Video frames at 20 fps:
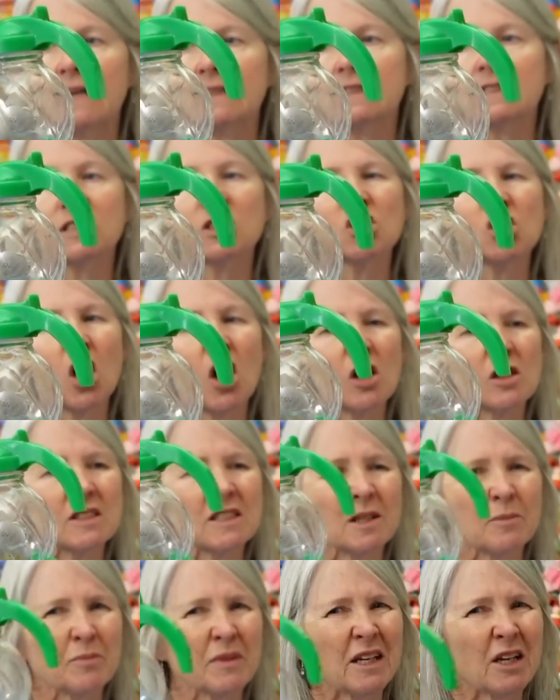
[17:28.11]
saw
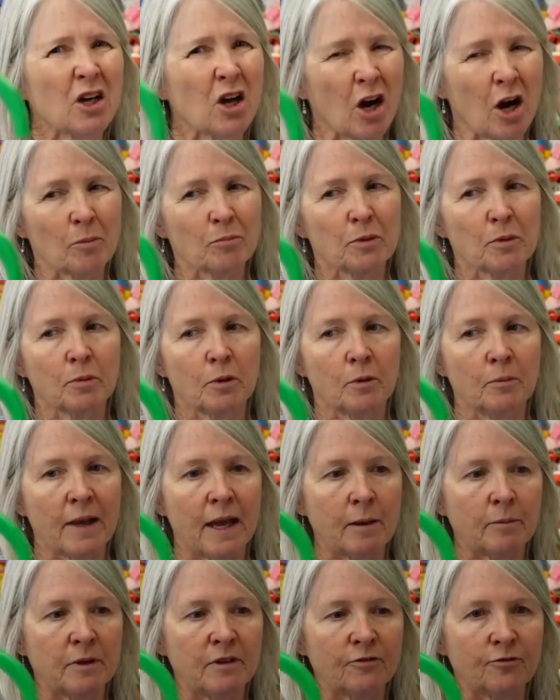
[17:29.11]
something comparable
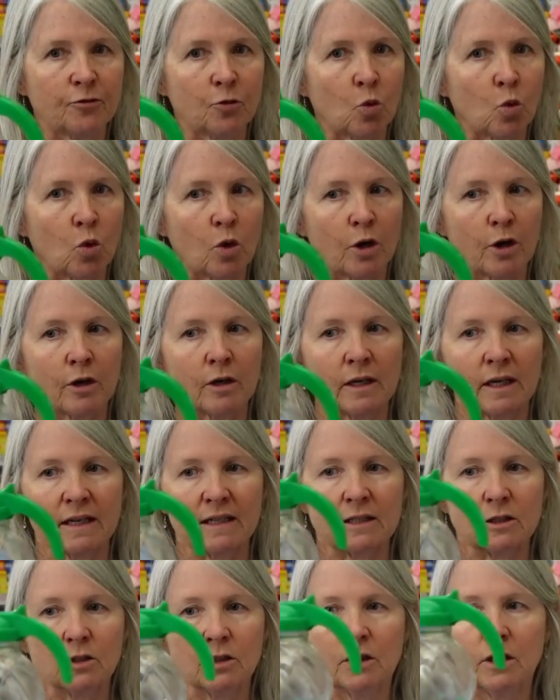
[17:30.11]
maybe for like